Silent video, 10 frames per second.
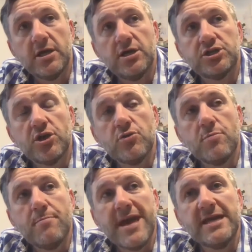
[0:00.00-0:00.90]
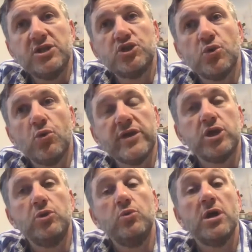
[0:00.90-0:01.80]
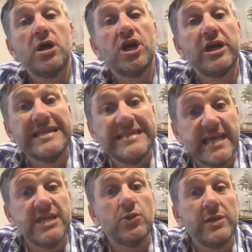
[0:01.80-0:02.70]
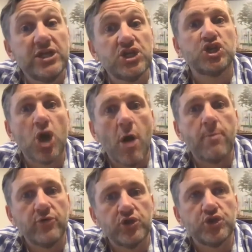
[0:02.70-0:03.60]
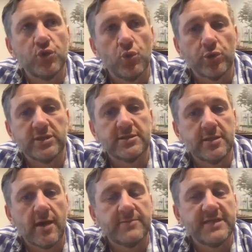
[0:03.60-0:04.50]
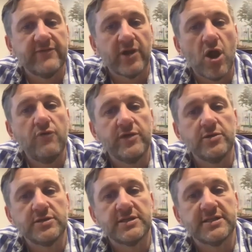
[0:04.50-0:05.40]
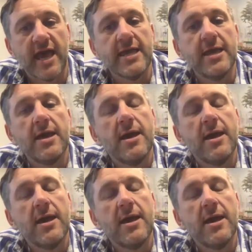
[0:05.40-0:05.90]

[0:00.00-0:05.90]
So making sure that you continually sharpen the sword, as Stephen Covey used to say,